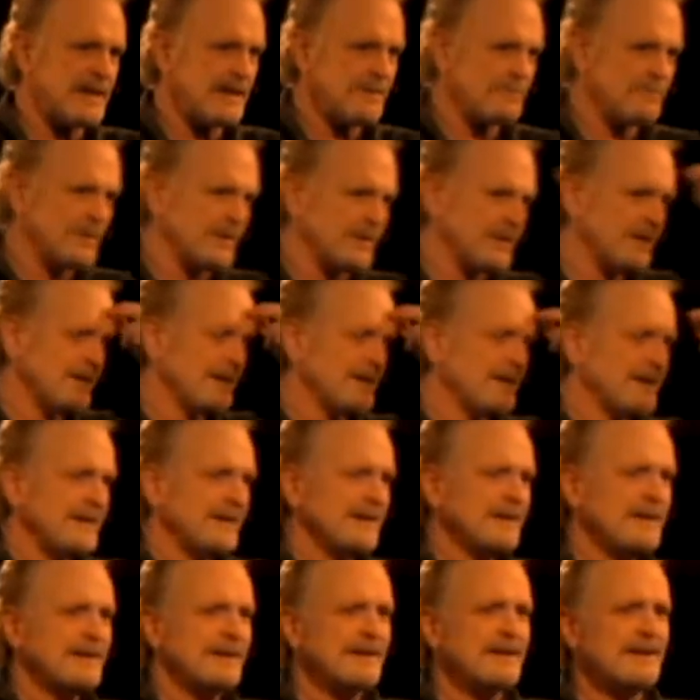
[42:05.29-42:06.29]
happen.
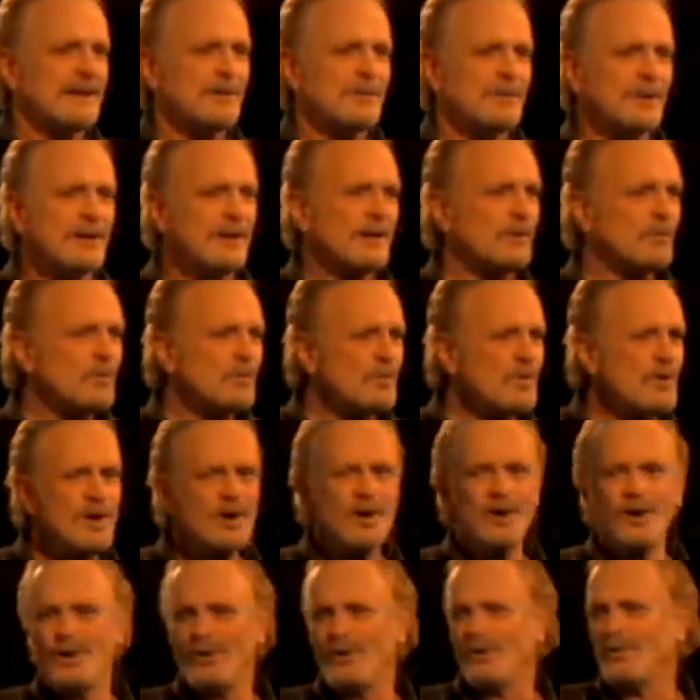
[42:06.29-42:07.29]
And we're like,
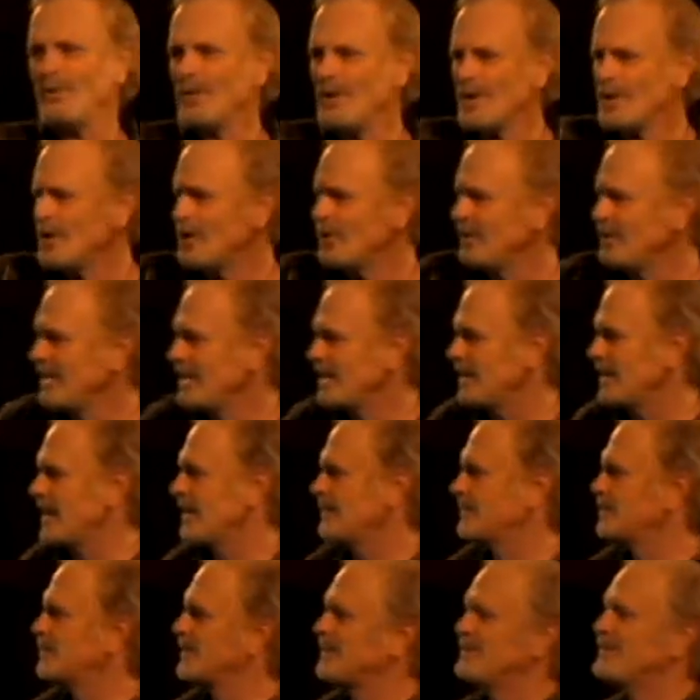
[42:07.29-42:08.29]
whoa, whoa,
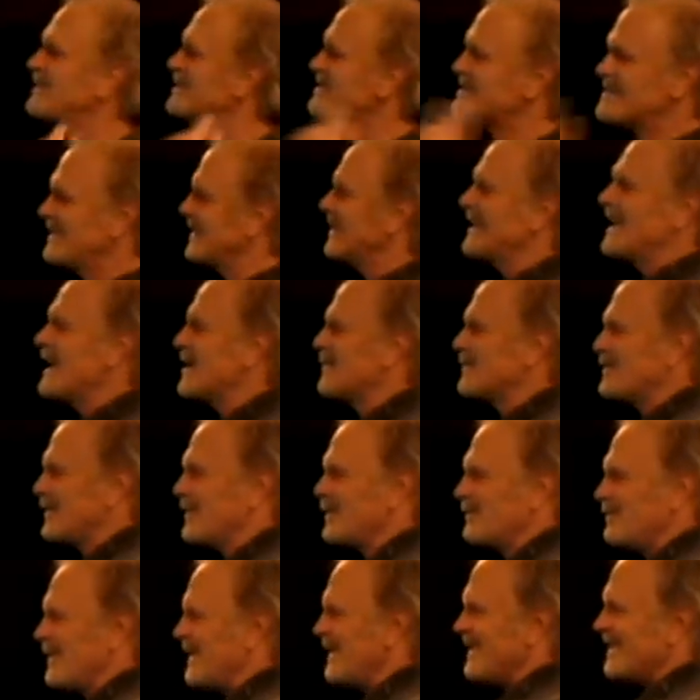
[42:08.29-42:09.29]
yeah. But we see it after
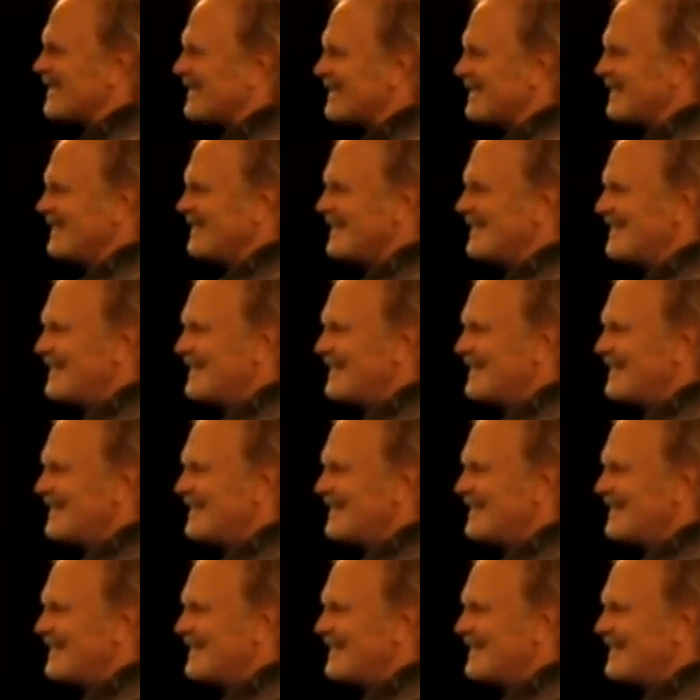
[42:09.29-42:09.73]
the fact.